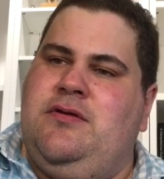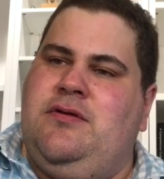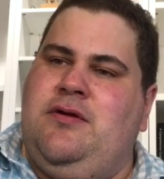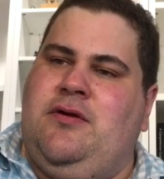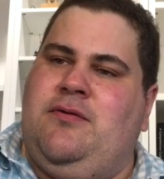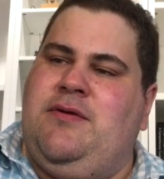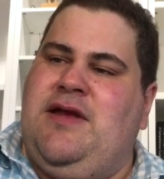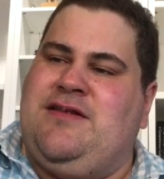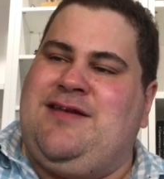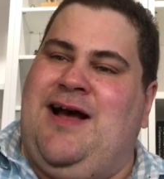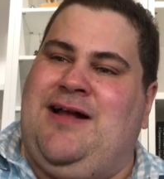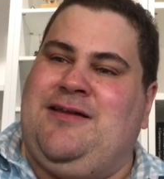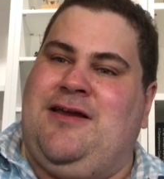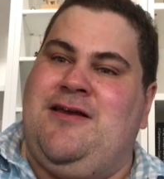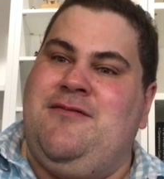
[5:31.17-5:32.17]
You know, it's
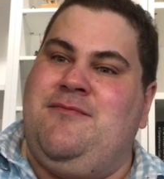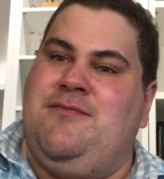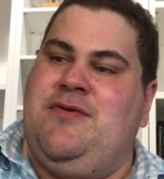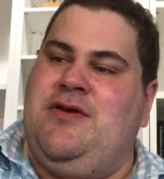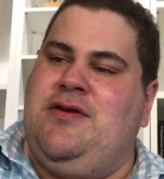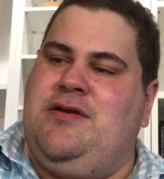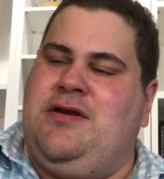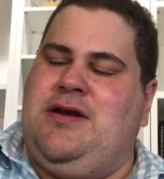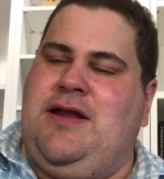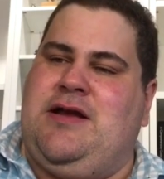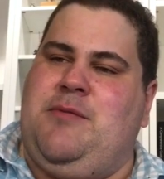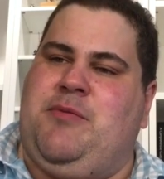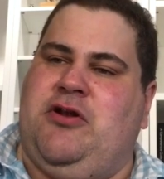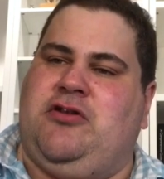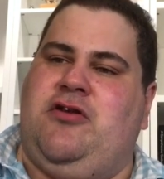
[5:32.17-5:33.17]
handy. Click
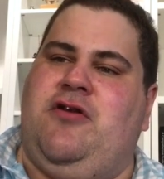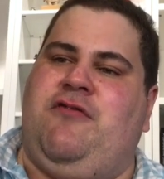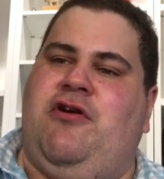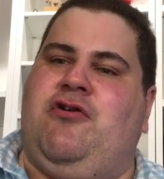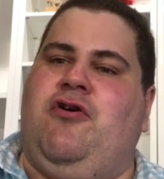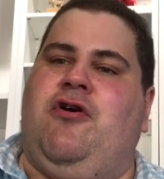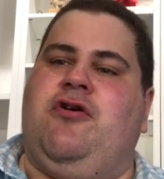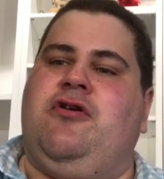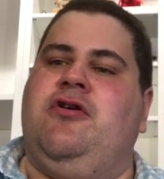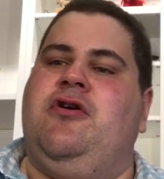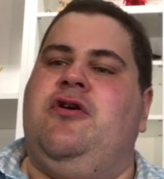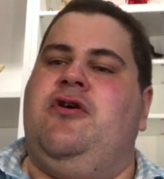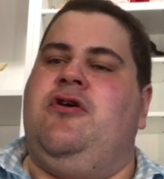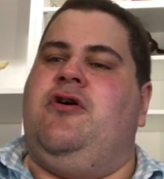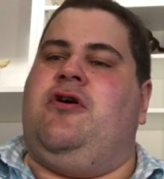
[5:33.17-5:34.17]
a button you're recording
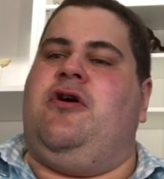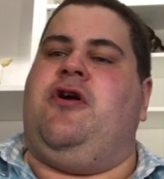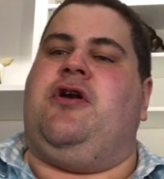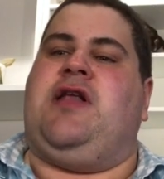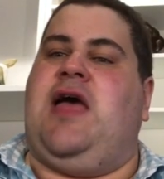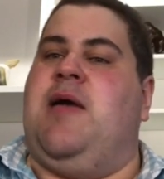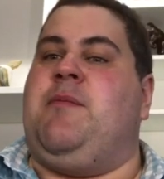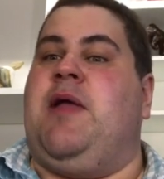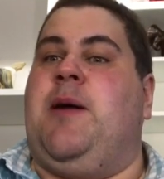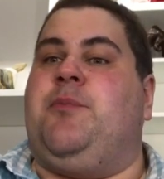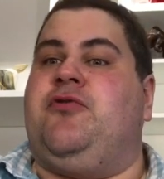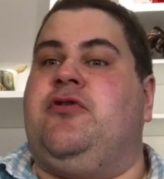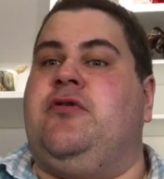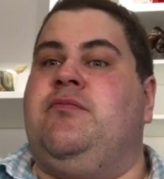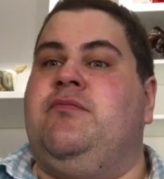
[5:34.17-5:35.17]
or you're time
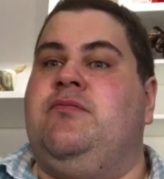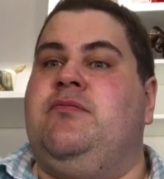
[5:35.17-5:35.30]
lapsing